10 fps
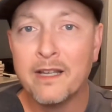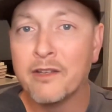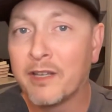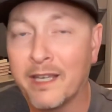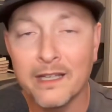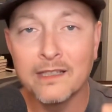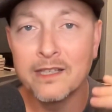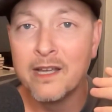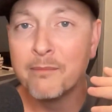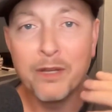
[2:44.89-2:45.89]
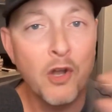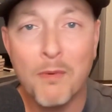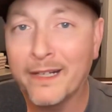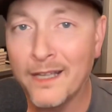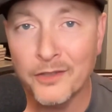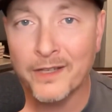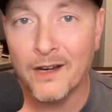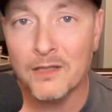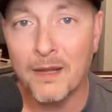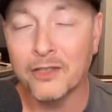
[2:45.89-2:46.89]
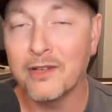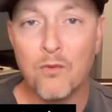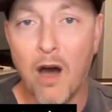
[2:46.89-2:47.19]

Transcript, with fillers: your kids but nobody else cares about you